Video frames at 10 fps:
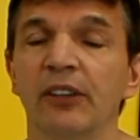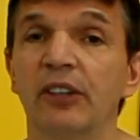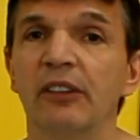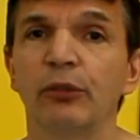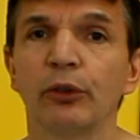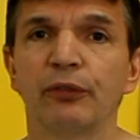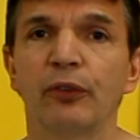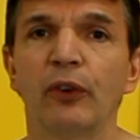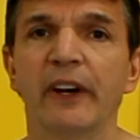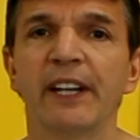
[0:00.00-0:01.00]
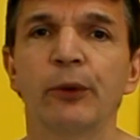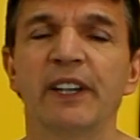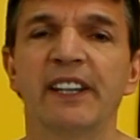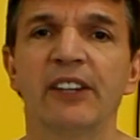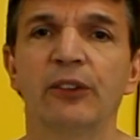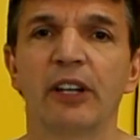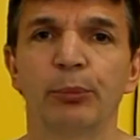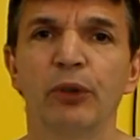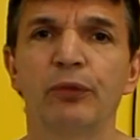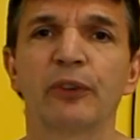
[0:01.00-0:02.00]
Give those 4 ingredients, you
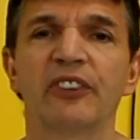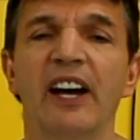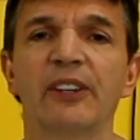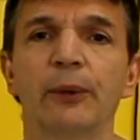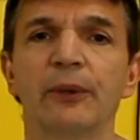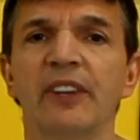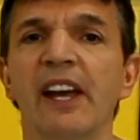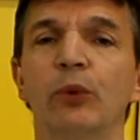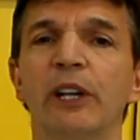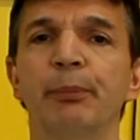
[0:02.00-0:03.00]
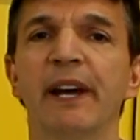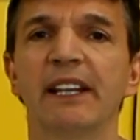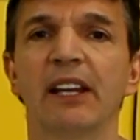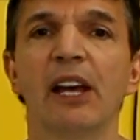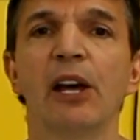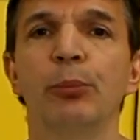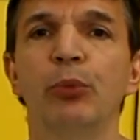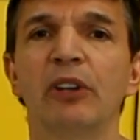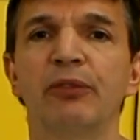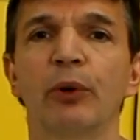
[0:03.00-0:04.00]
get beautiful sourdoughs, you will make
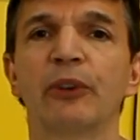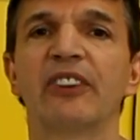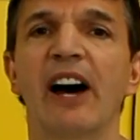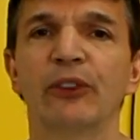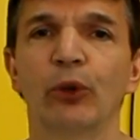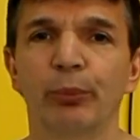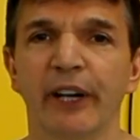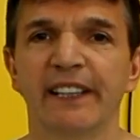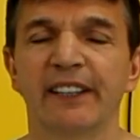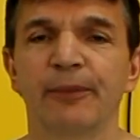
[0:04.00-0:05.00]
beautiful sourdough bread.